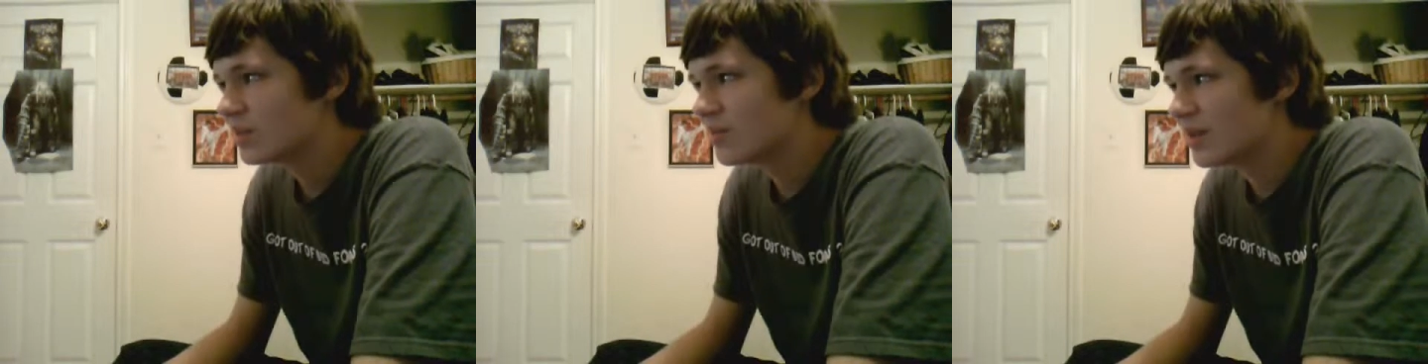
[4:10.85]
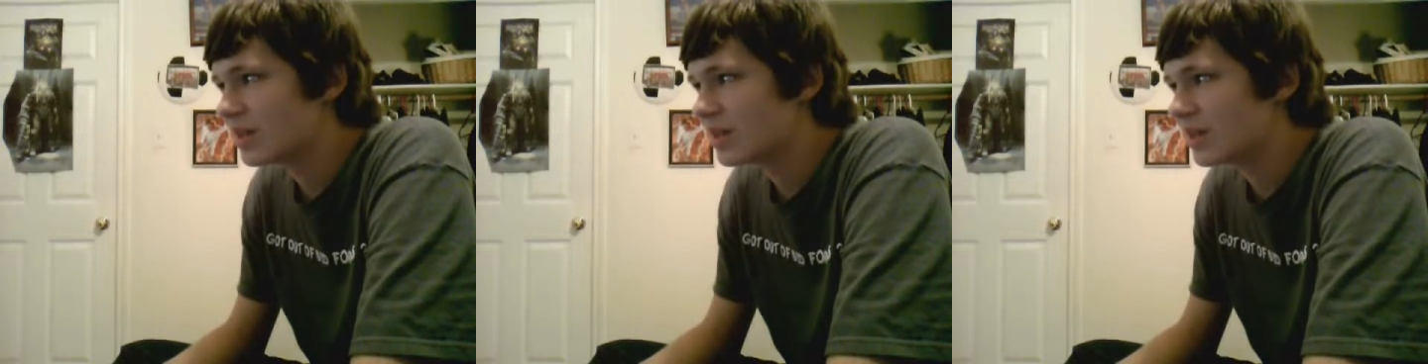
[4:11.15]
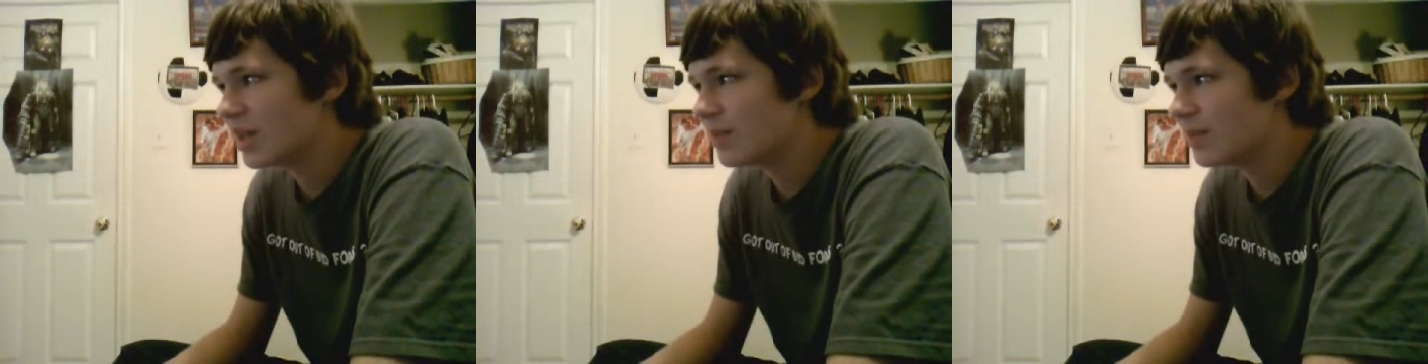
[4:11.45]
to make it
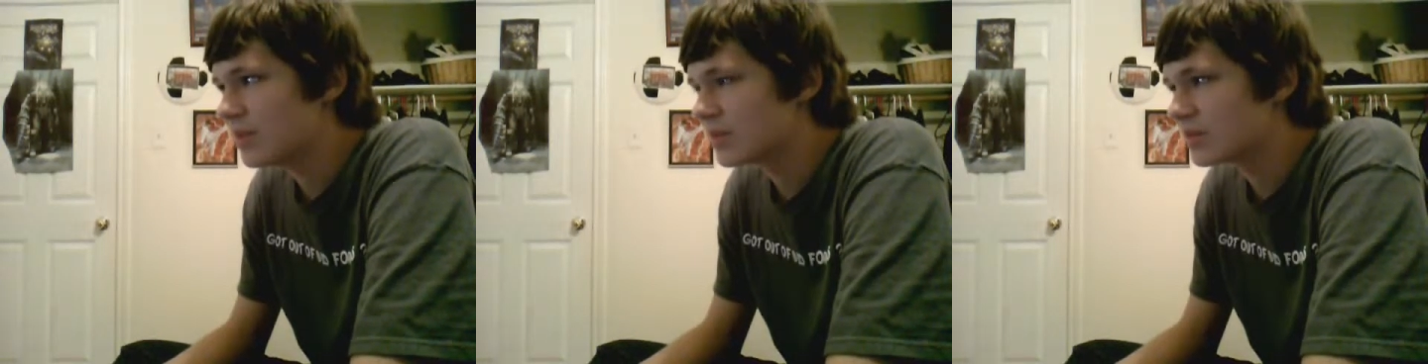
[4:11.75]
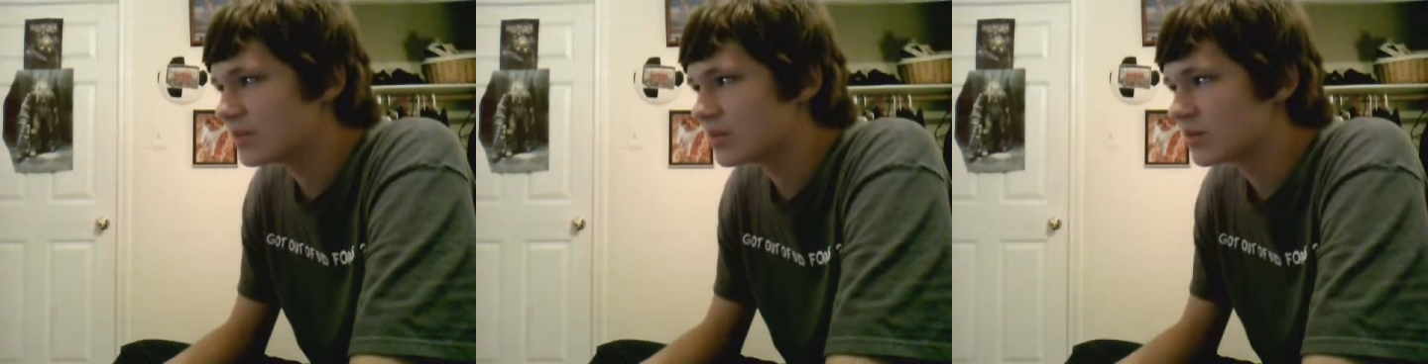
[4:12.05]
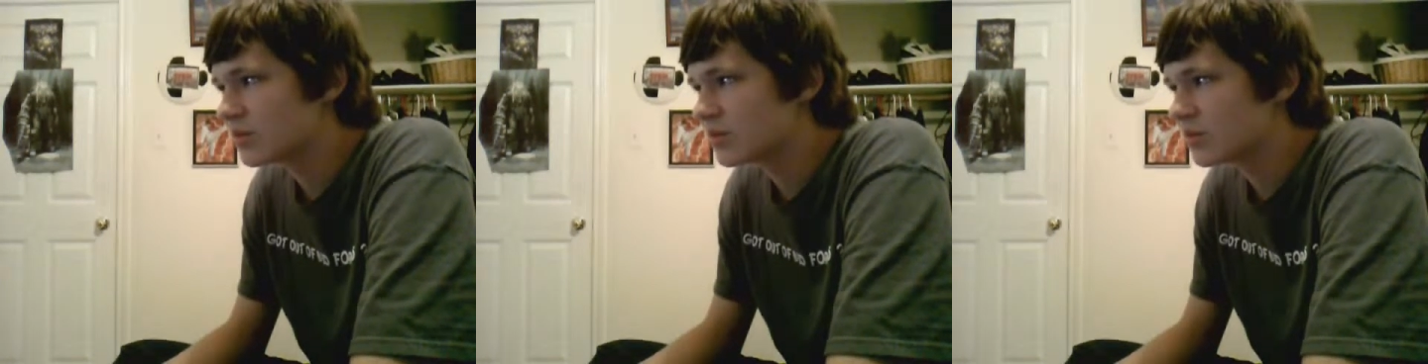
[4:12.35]
a
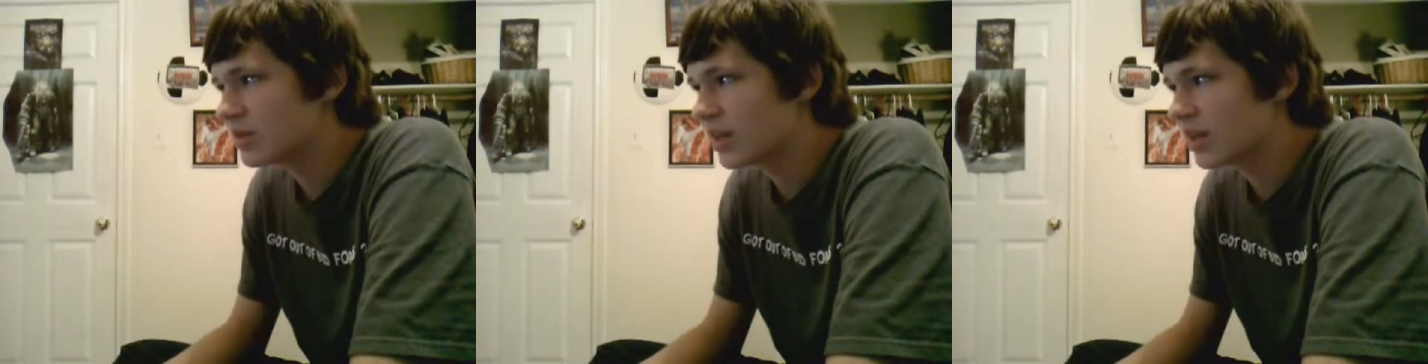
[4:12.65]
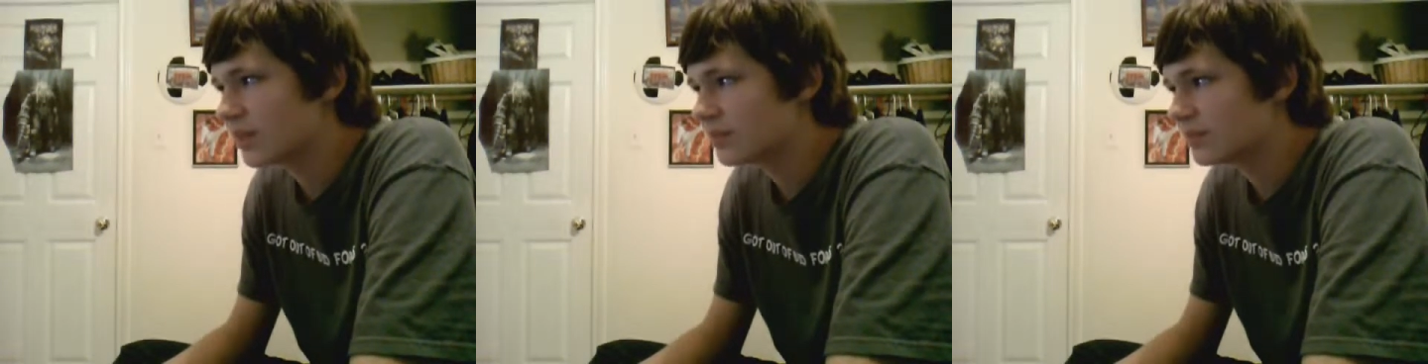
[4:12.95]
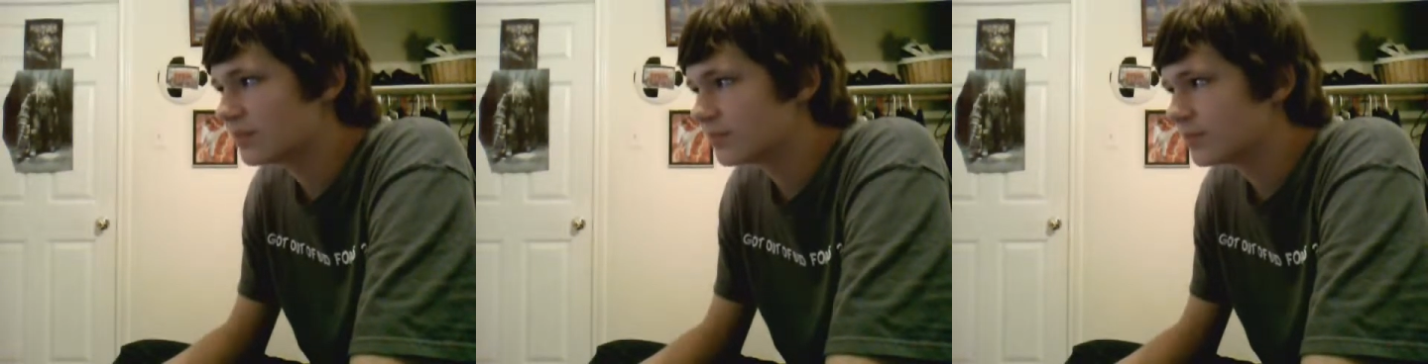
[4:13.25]
PS3 game.